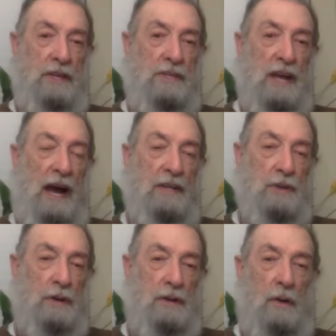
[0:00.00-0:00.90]
these guys
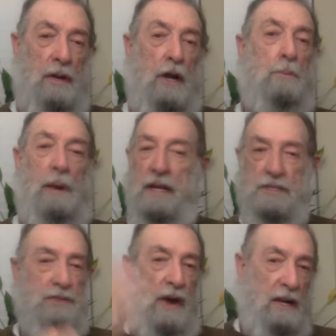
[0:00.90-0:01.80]
on, on
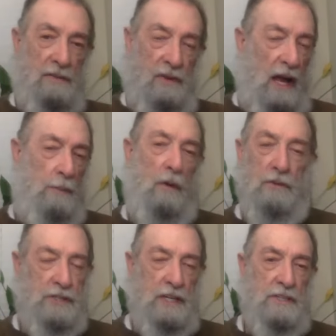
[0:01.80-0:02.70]
airplanes and trying to fly them
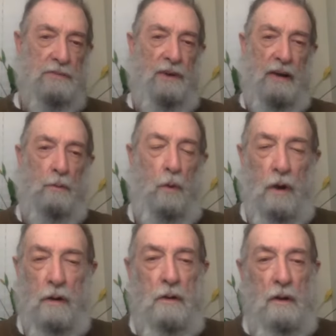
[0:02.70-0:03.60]
overseas to fight a
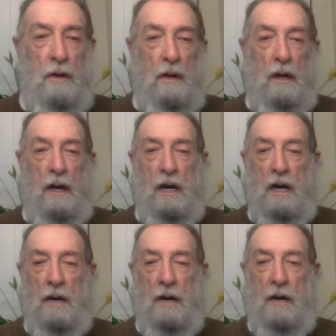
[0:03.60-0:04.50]
war.
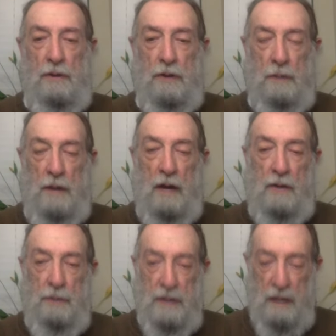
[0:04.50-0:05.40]
Uh, you know, they're going to be
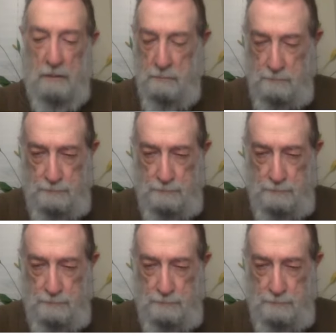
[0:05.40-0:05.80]
hunkering down.